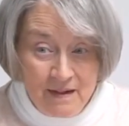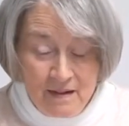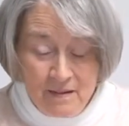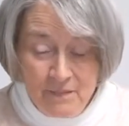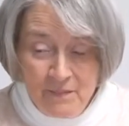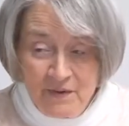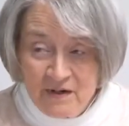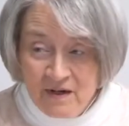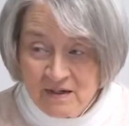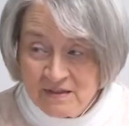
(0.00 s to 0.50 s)

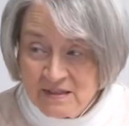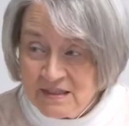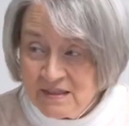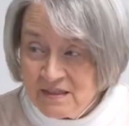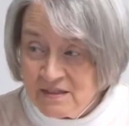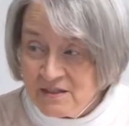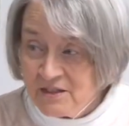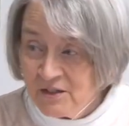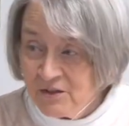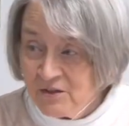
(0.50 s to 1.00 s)
because as
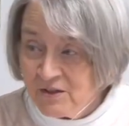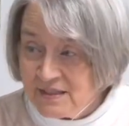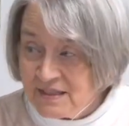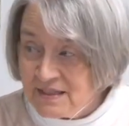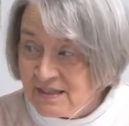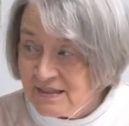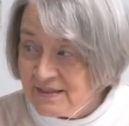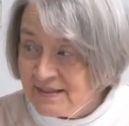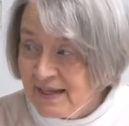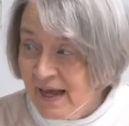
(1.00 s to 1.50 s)
soon as
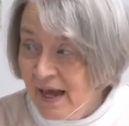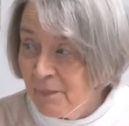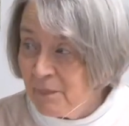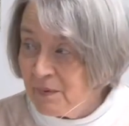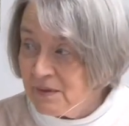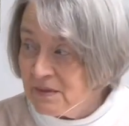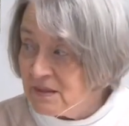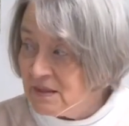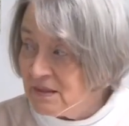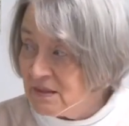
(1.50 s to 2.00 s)
this
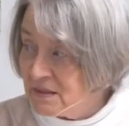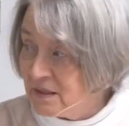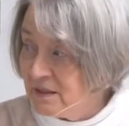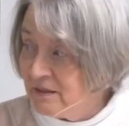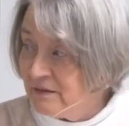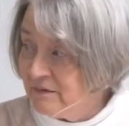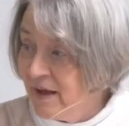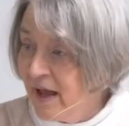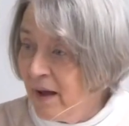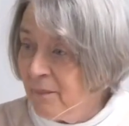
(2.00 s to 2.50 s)
happens, this could
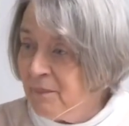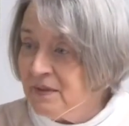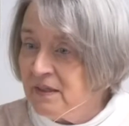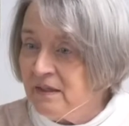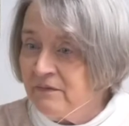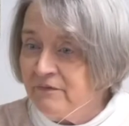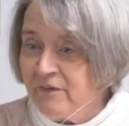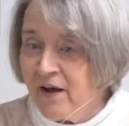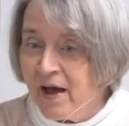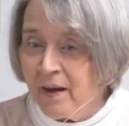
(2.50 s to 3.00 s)
have happened
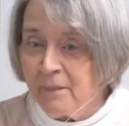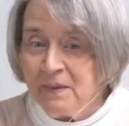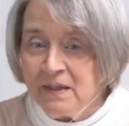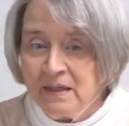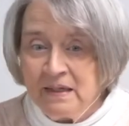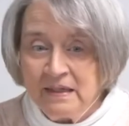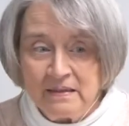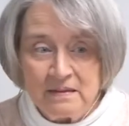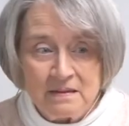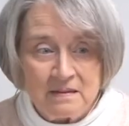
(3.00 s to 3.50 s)
in 5
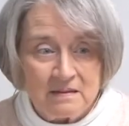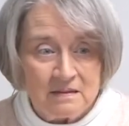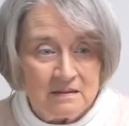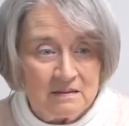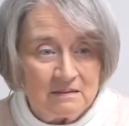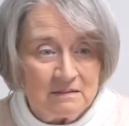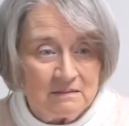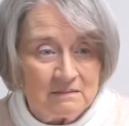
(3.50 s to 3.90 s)
minutes.